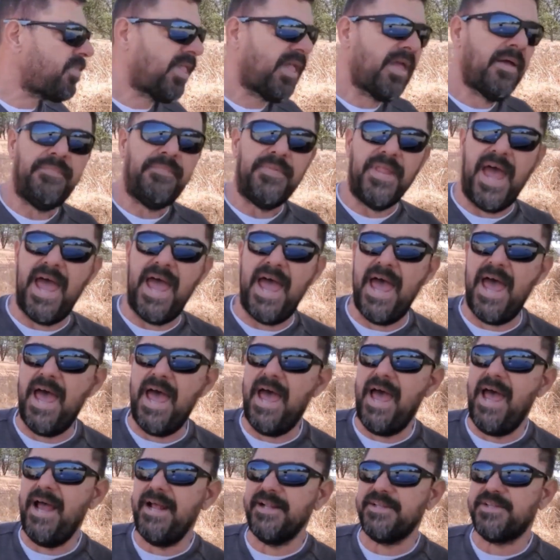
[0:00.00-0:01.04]

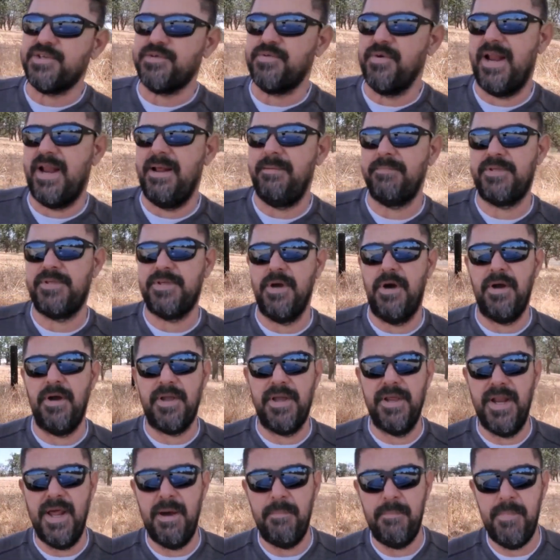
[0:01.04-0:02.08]
That's what I'm
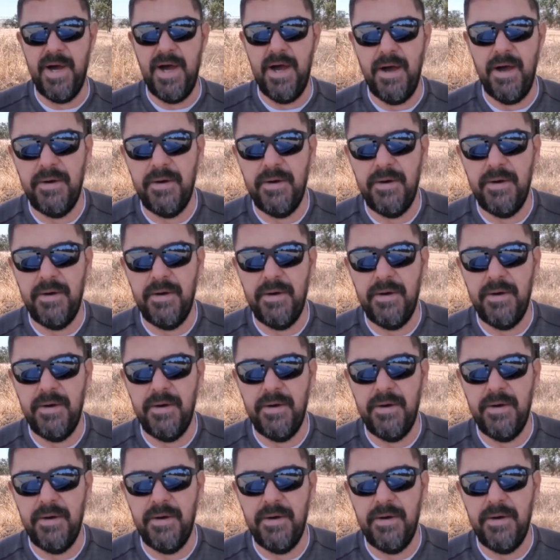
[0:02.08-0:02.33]
talking about.